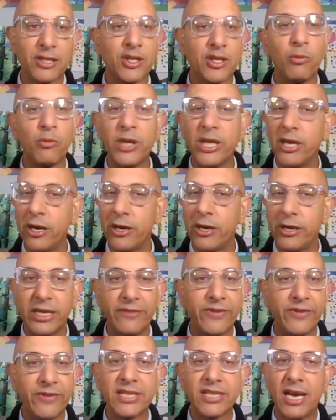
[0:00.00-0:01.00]
So we
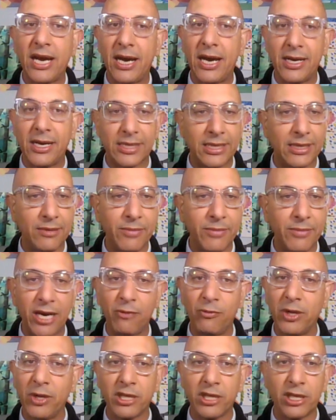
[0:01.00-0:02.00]
aren't even talking
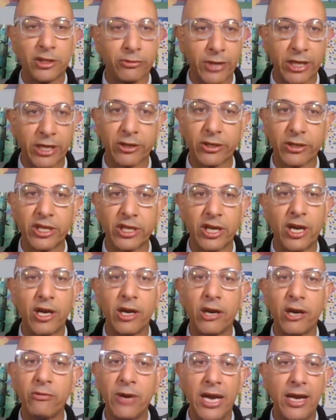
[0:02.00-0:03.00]
about what the triggers
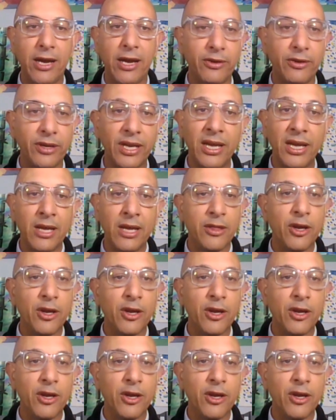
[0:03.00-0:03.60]
are around